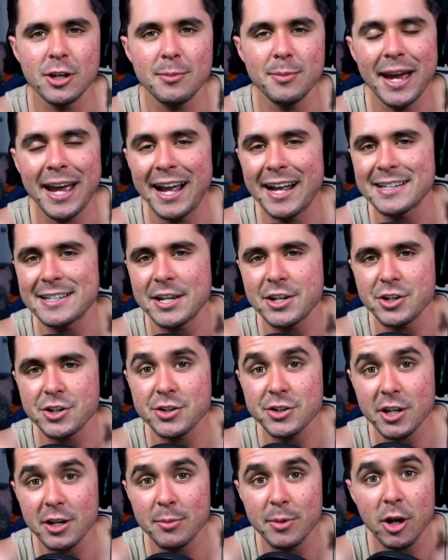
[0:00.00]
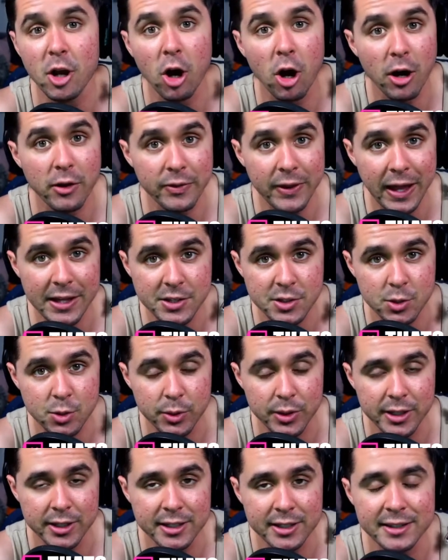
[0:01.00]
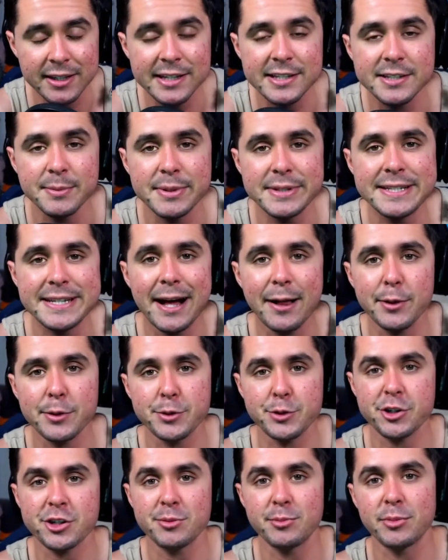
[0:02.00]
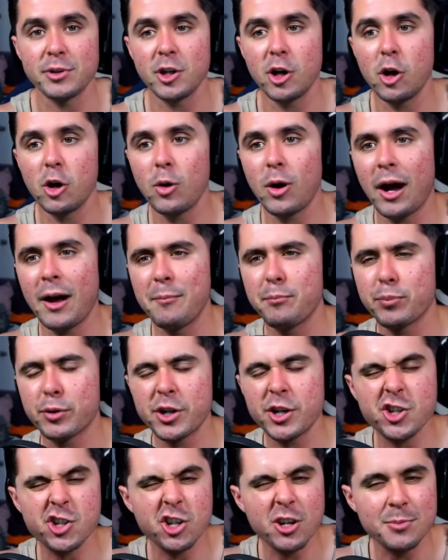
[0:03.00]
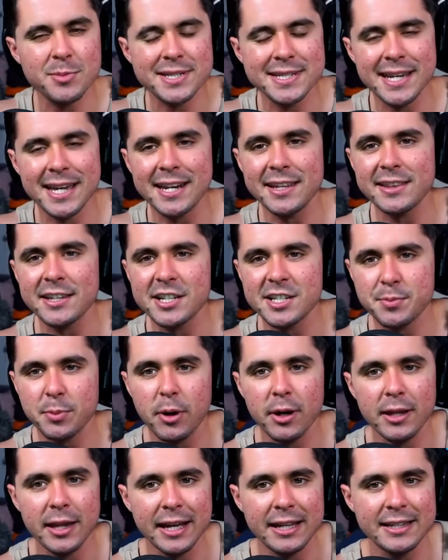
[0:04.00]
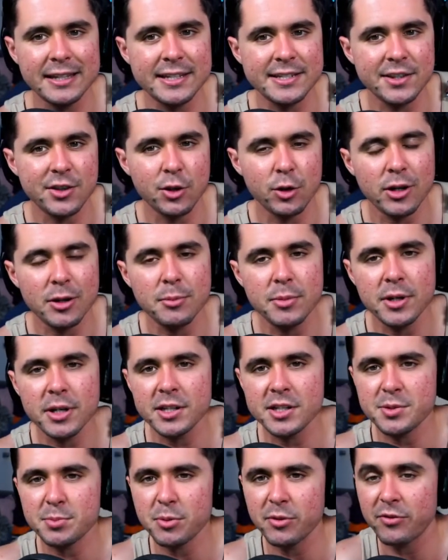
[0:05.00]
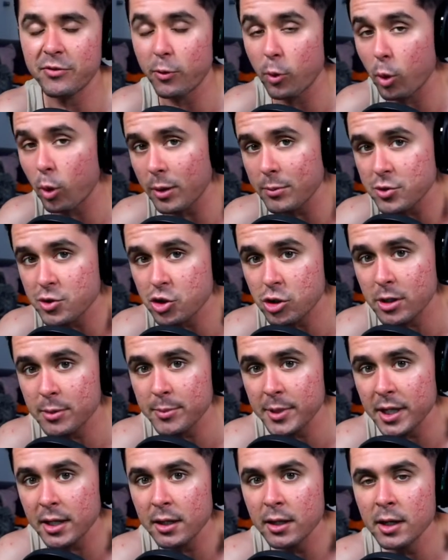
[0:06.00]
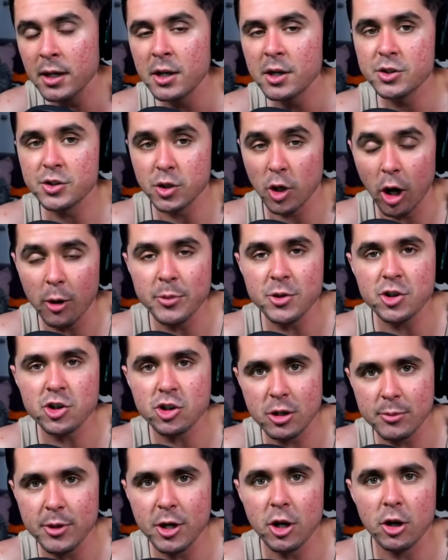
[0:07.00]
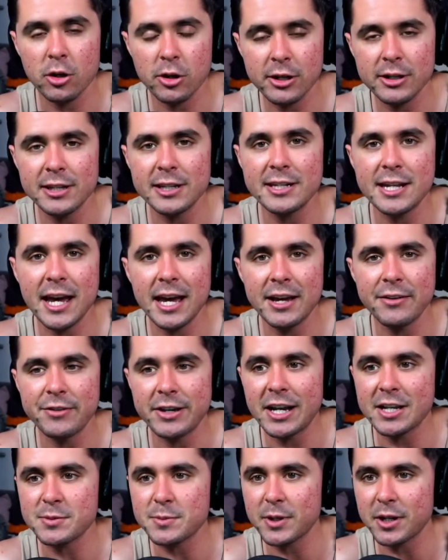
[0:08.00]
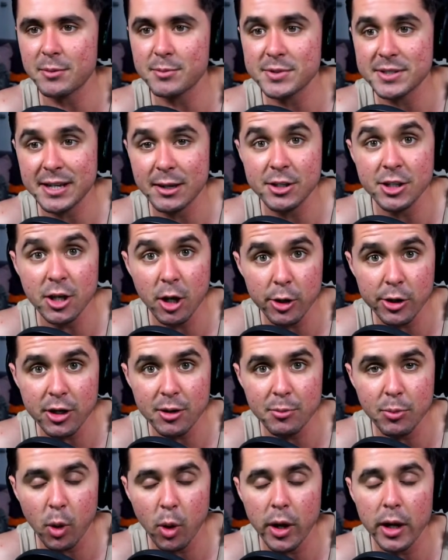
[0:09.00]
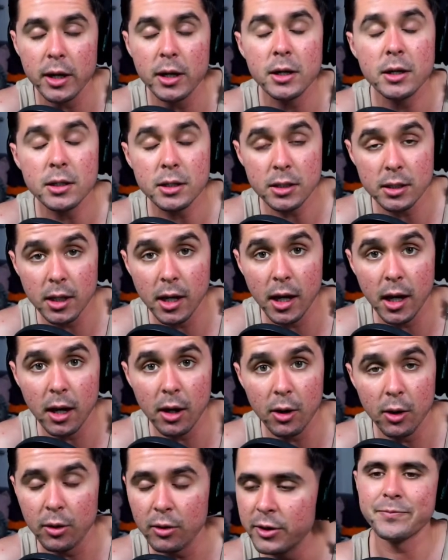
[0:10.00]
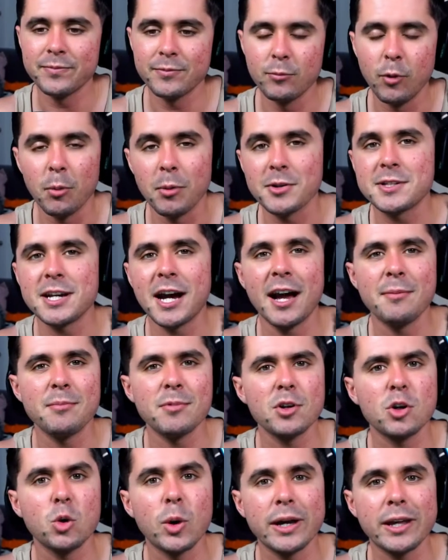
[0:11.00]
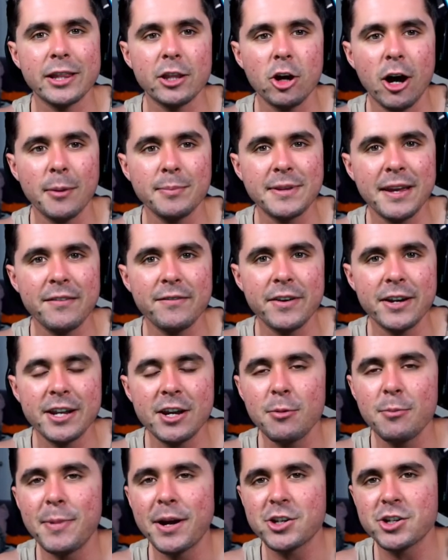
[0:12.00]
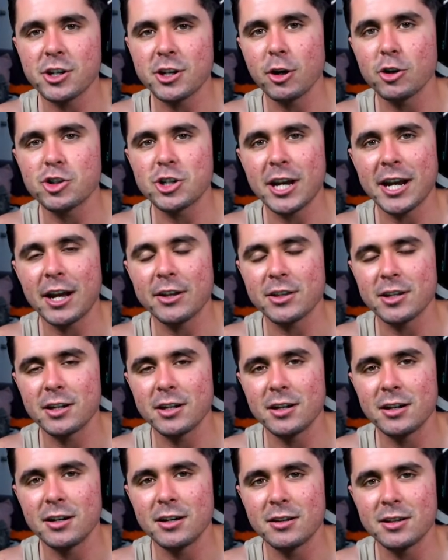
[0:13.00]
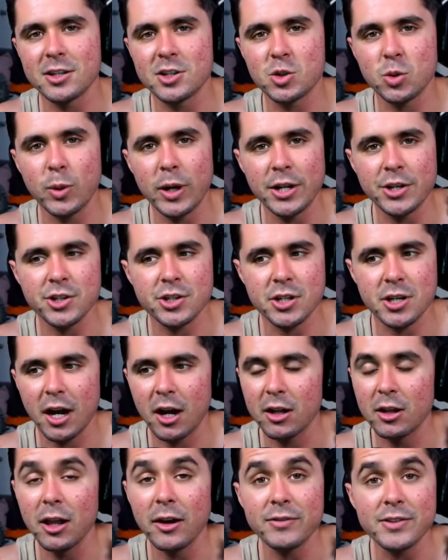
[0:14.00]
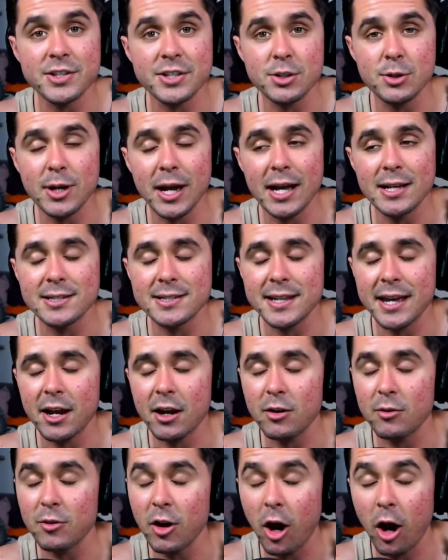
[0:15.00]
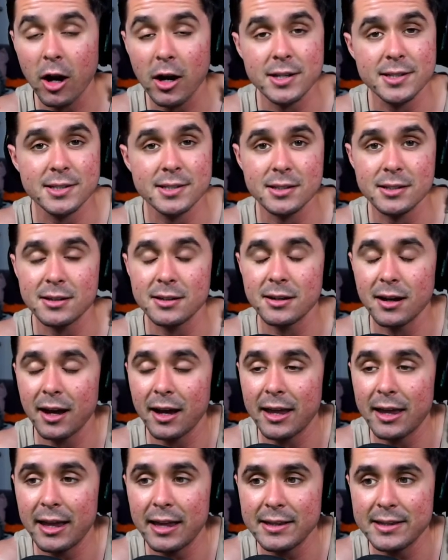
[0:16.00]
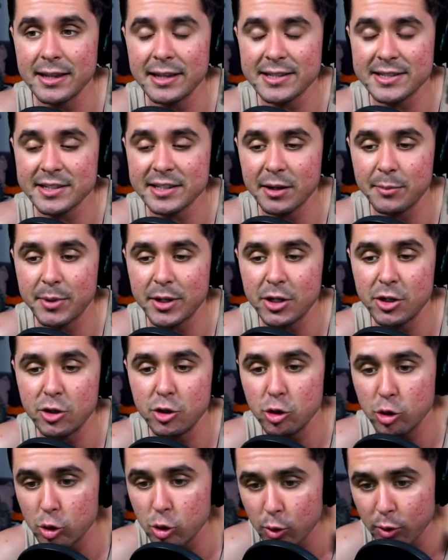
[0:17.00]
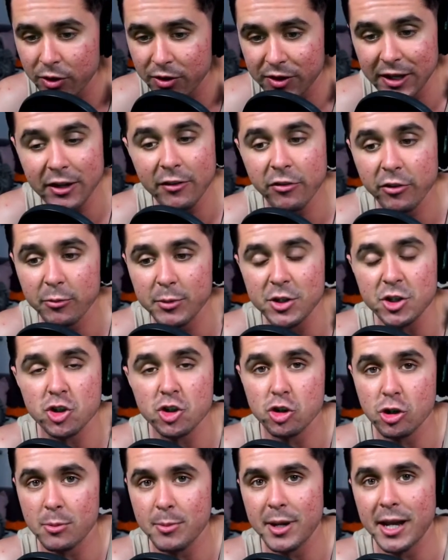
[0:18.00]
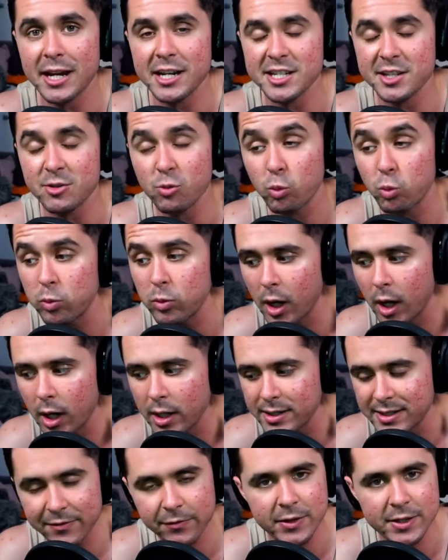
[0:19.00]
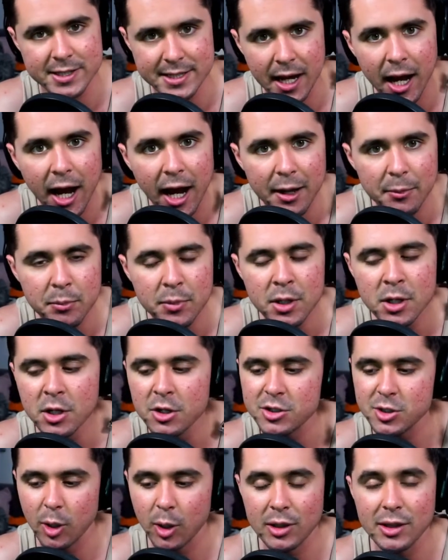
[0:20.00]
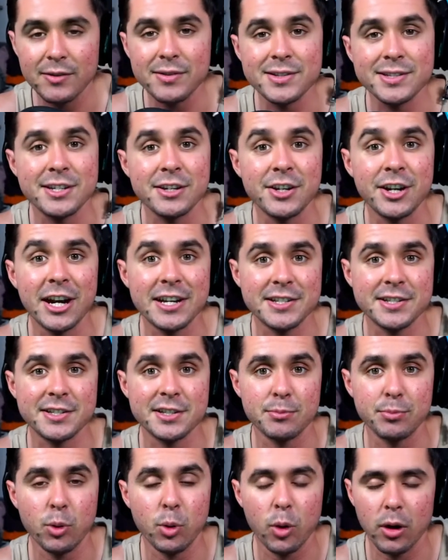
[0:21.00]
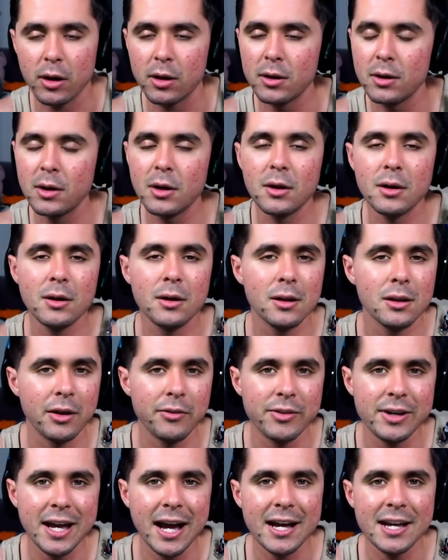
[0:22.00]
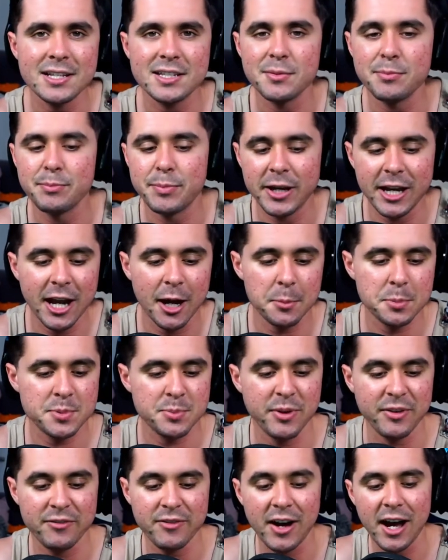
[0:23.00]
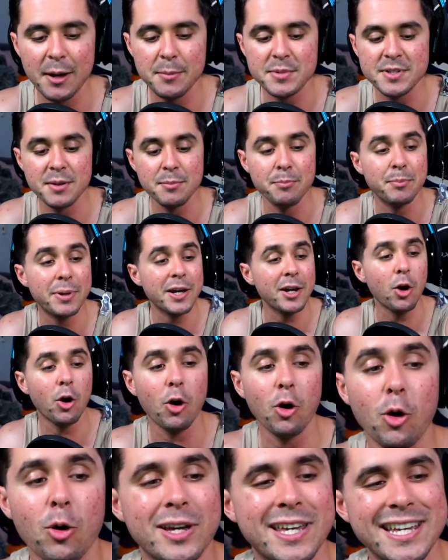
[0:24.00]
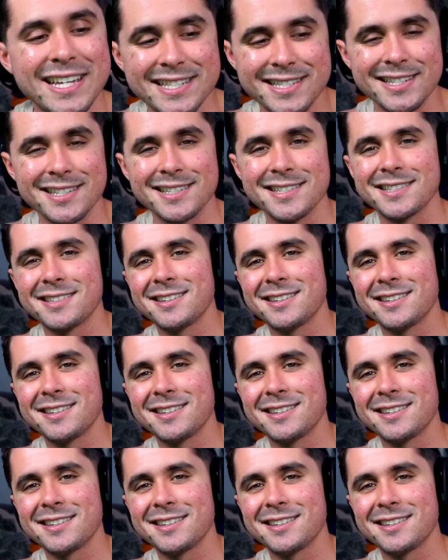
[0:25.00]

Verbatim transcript: Annotation is gonna be on that screen. The link's gonna be down in the description below. I'm pretty sure I'm setting this probably like at least 30 minutes before I'm streaming, so I'll be streaming early in the day. If you guys want to come say yo to your boy, yo. One more time, quick little update video. Make sure to go check out the Twitch. I'd love to see you guys there. Honestly, this is going to be a new thing for me, streaming at a different time. So I'd love to see you guys' support. Love you guys. Big ups, big vibes, big ol' kisses.